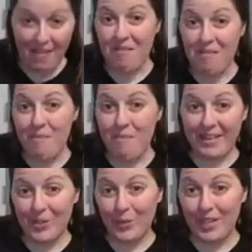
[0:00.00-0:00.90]
then the
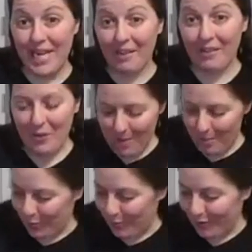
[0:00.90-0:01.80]
biggest one yellow.
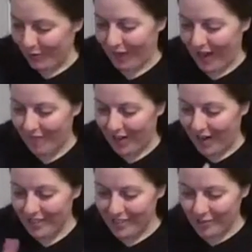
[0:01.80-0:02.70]
Maybe we'll put 5
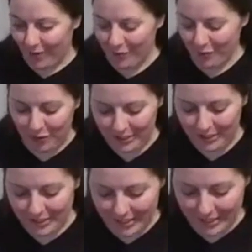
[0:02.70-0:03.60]
eyes right
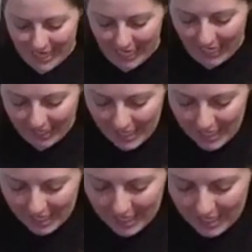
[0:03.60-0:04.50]
across the dad.
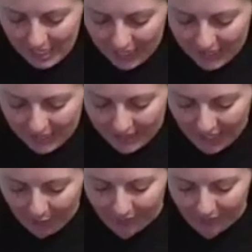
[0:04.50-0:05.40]
I think
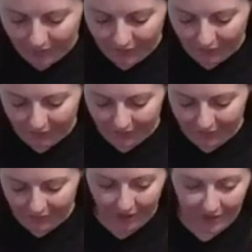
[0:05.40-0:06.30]
that would look
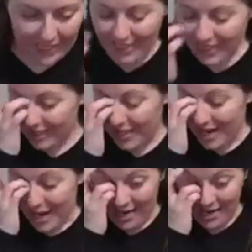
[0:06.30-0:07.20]
really funky.
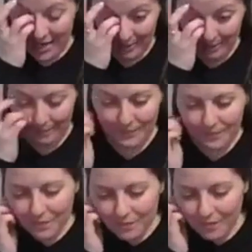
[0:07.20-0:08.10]
And
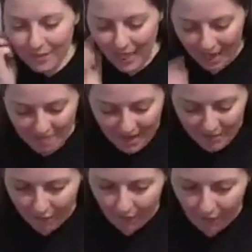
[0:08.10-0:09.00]

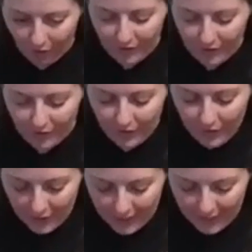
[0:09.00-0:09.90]
then for our
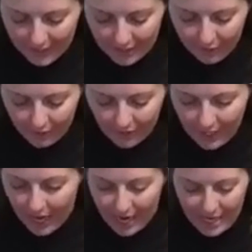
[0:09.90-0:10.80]
little kid, for the
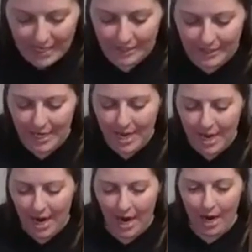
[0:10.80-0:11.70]
eyes,
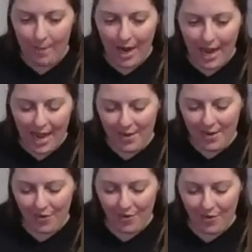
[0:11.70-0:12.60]

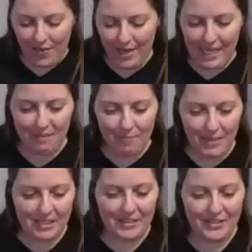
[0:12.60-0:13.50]
I think
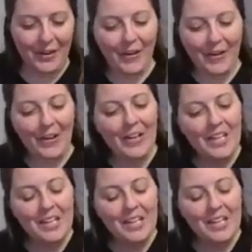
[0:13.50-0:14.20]
because our